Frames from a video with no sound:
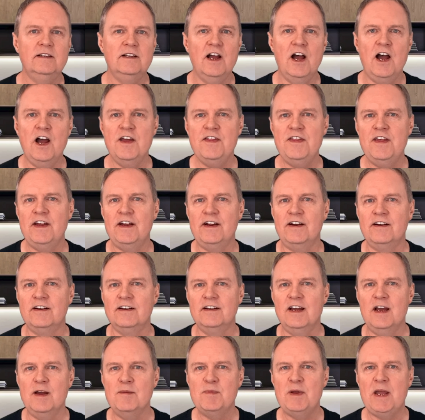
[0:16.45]
Hi there,
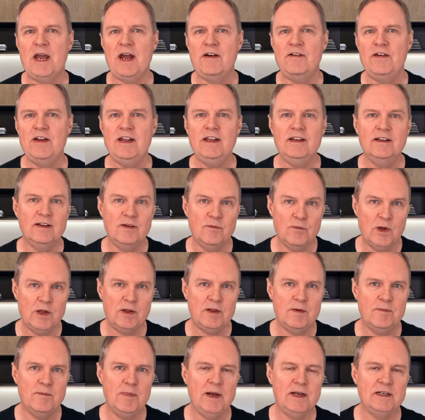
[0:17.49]
I'm Gary and
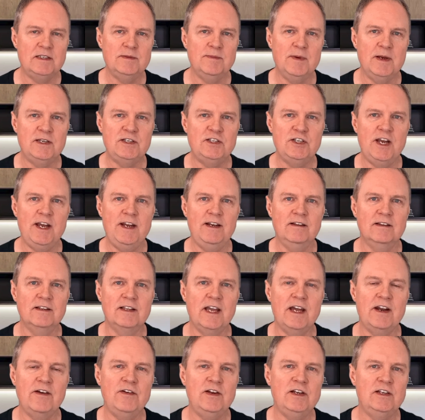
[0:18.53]
welcome back to my channel
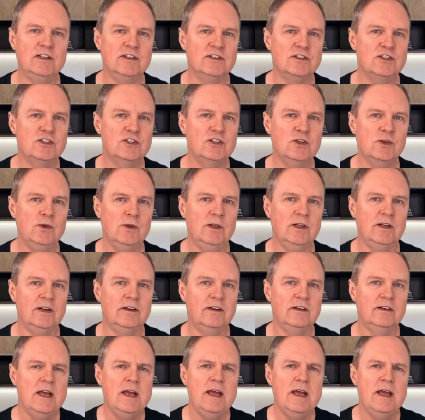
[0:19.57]
Gary Does Solar.